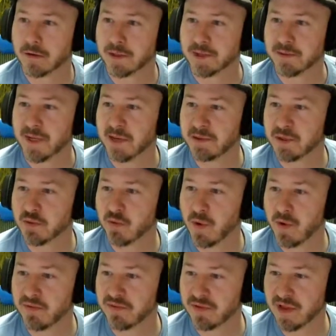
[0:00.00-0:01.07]
sometimes it
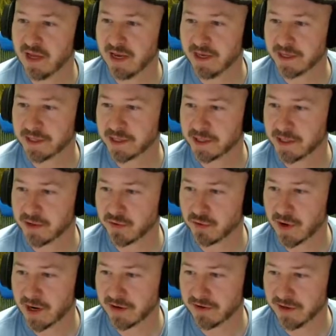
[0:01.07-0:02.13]
won't play it
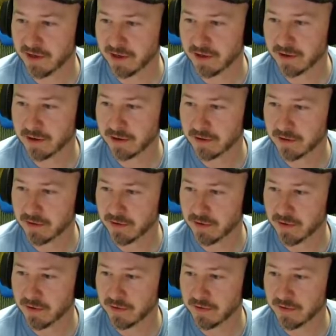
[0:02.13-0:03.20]
correctly, the
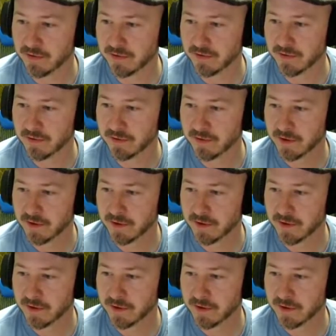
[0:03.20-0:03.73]
whole...